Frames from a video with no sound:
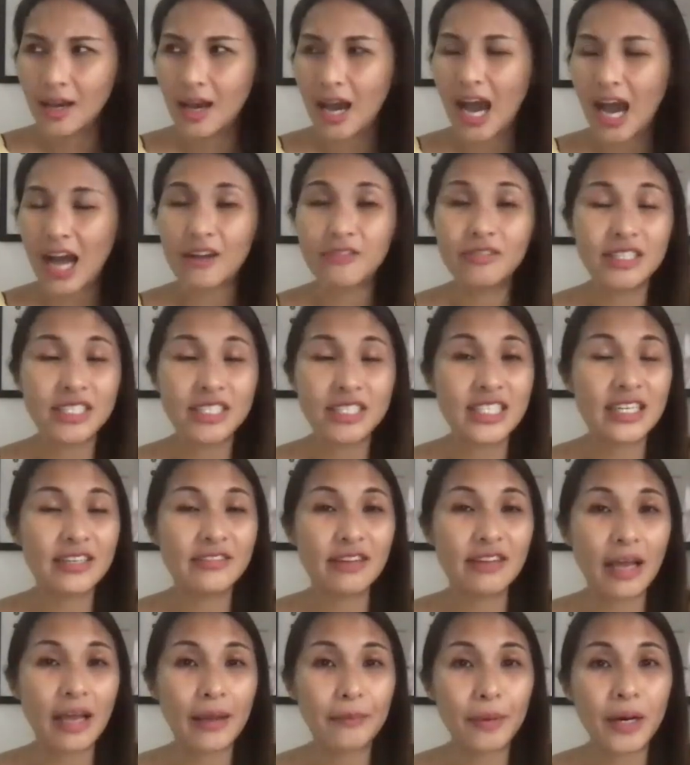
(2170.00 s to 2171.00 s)
I
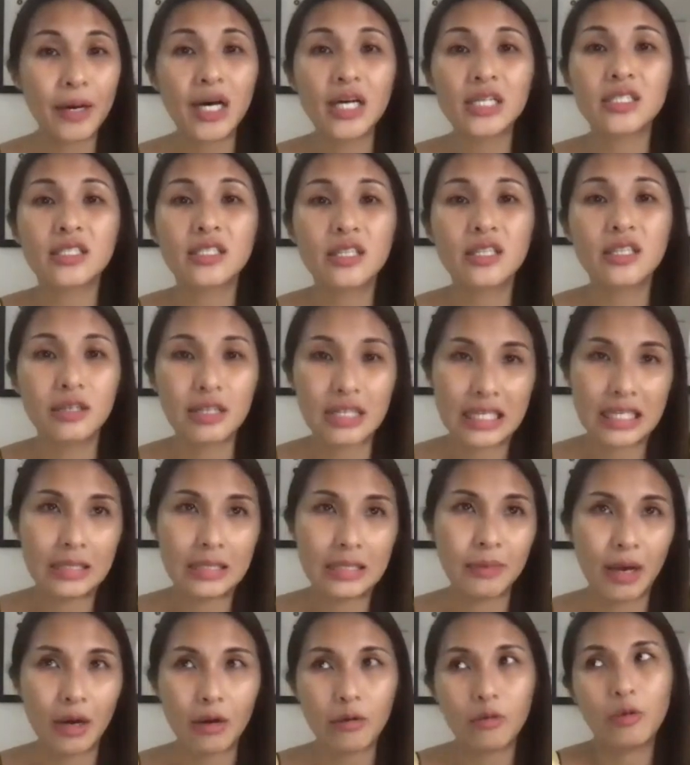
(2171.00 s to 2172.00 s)
received a personal
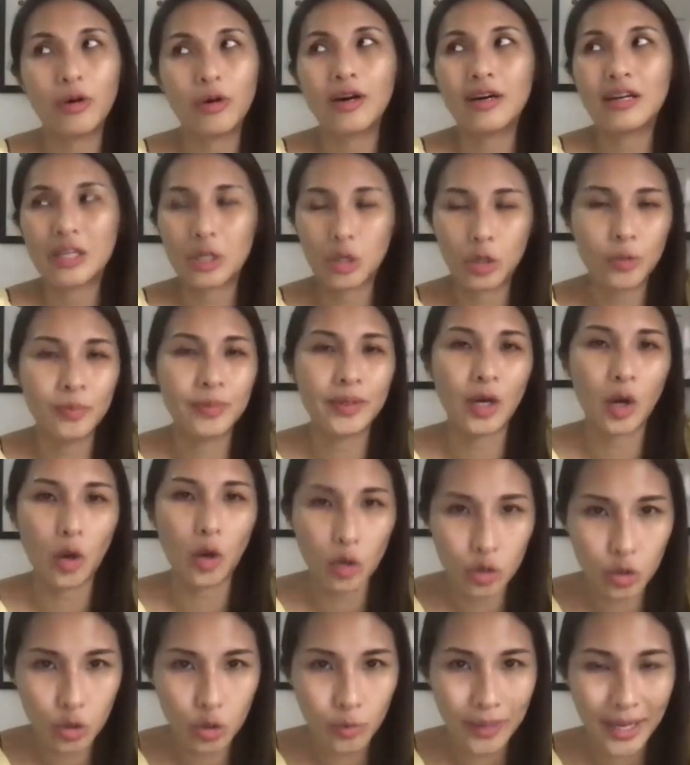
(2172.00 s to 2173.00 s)
email. Well, it could be
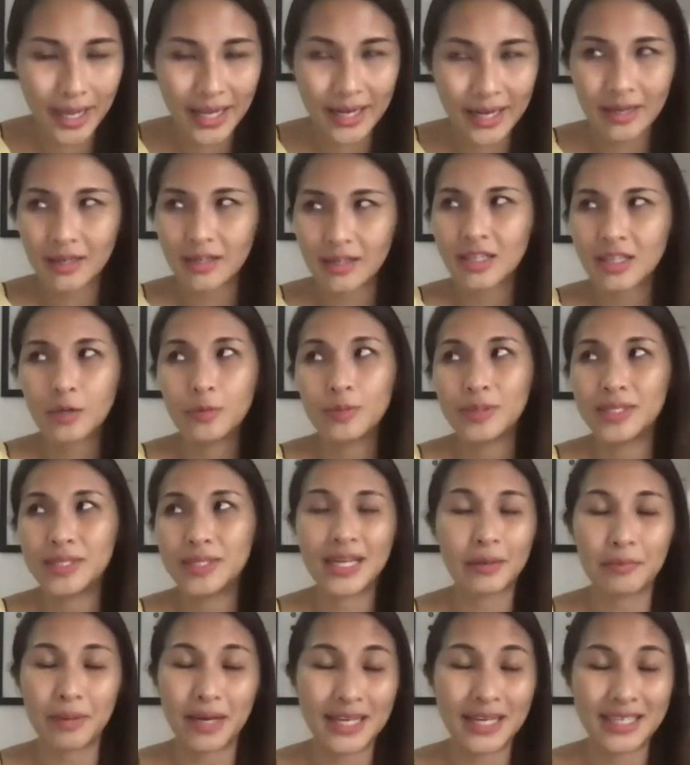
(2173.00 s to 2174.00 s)
automated. It could be
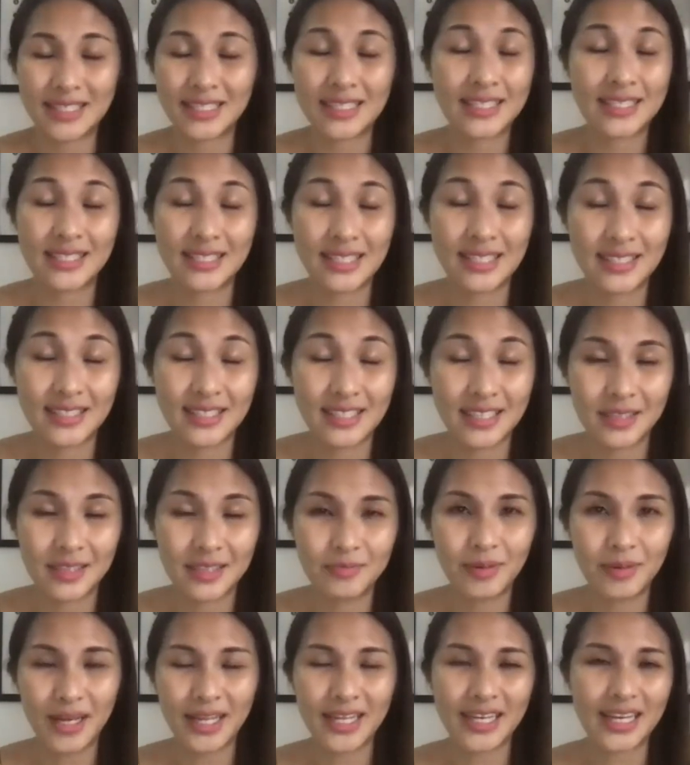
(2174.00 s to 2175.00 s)
done by his
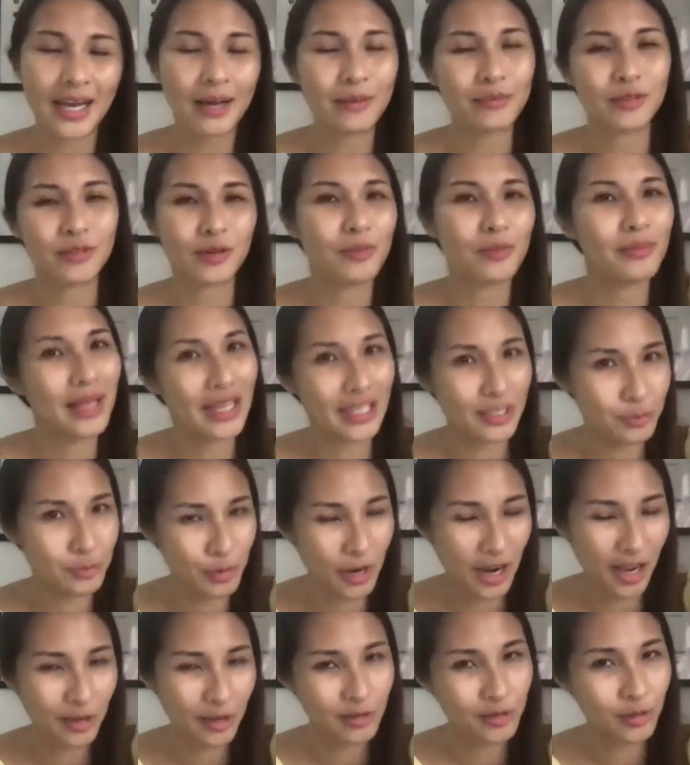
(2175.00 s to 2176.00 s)
assistant, but it comes from Les
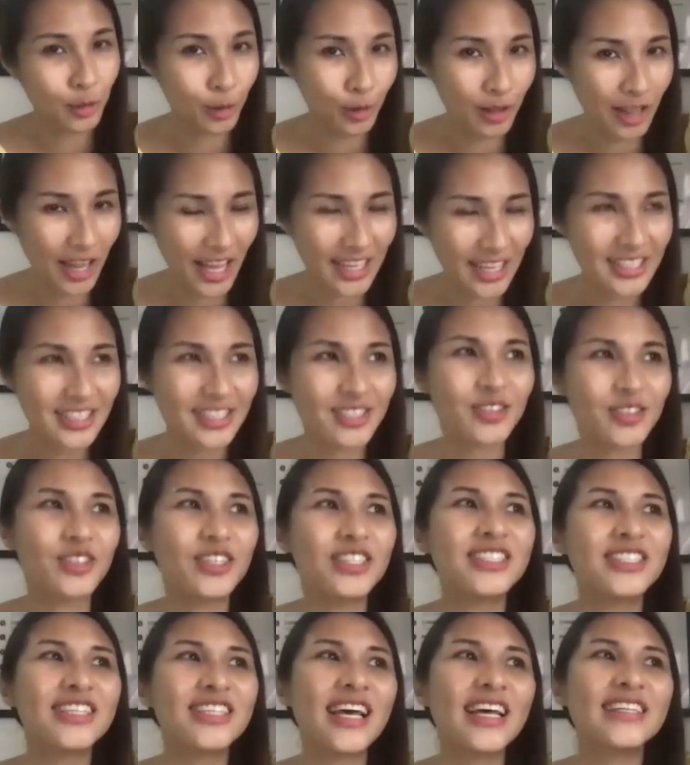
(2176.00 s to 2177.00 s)
Brown, no less. So
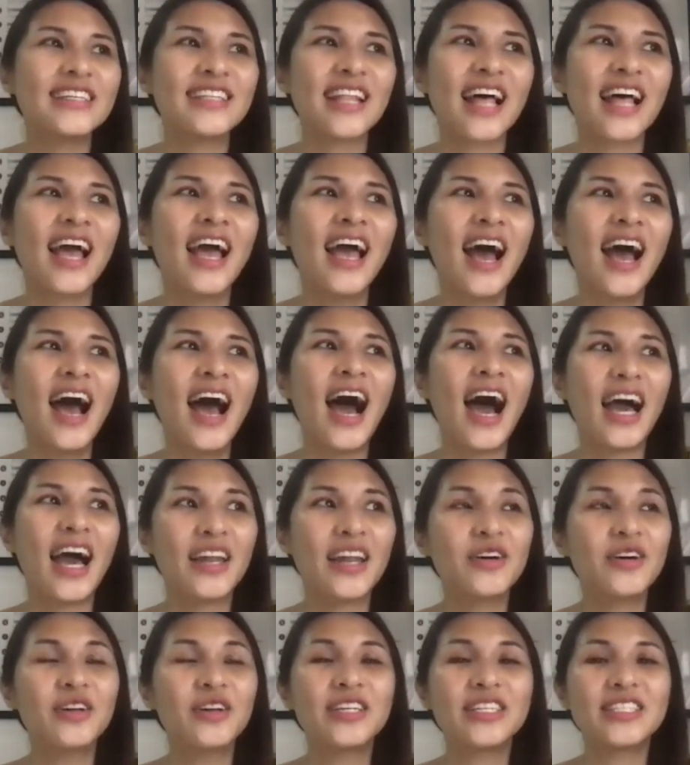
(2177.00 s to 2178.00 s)
it says like, I
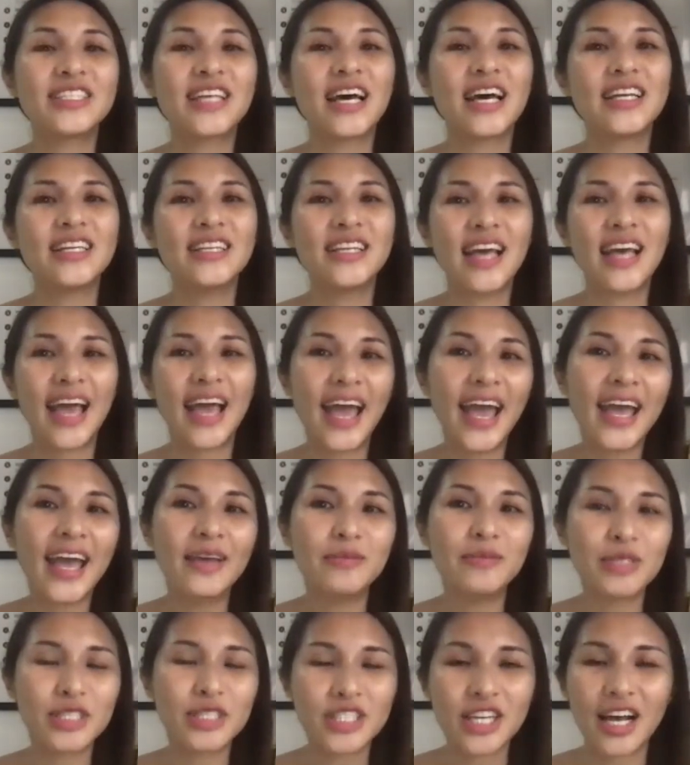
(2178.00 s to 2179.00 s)
noticed that, hey,
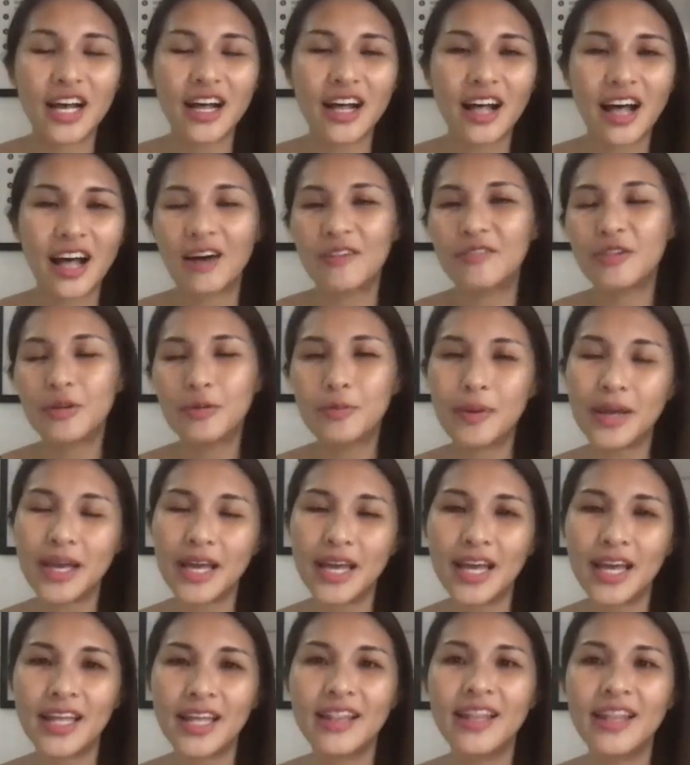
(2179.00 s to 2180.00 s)
Michelle, how have you
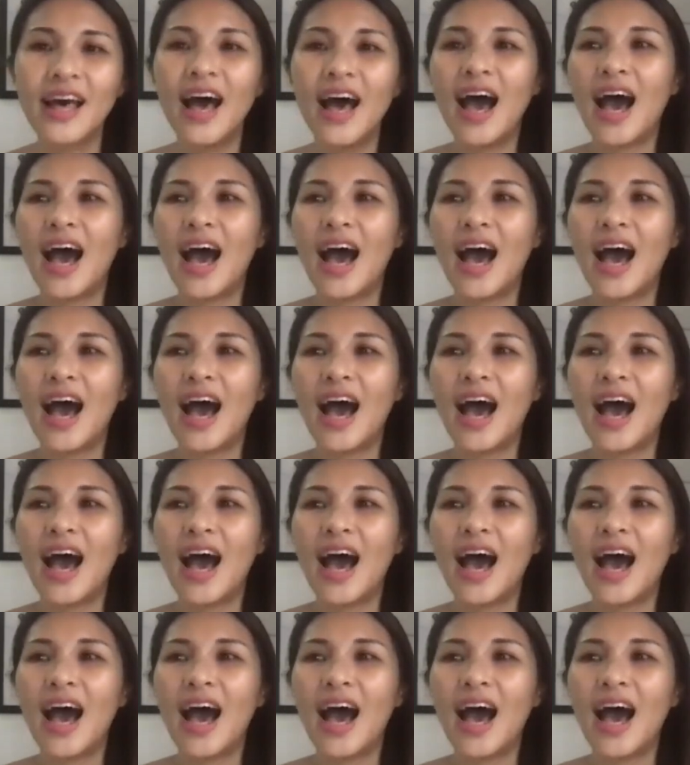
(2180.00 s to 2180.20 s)
been?